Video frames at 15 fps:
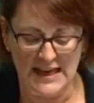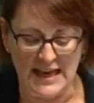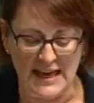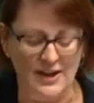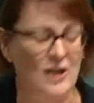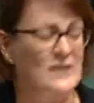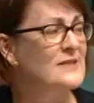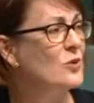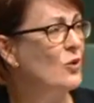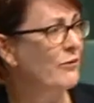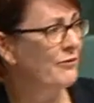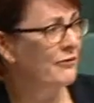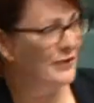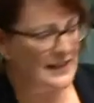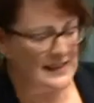And I saw
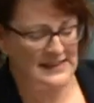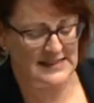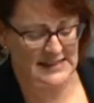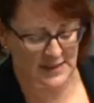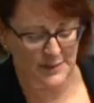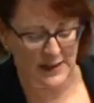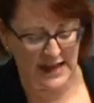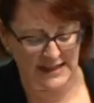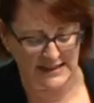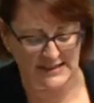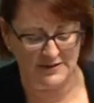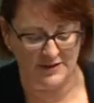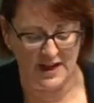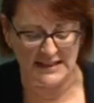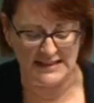fierce debates
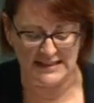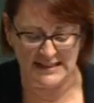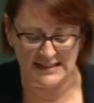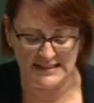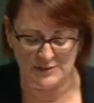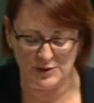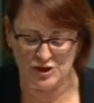of ideas,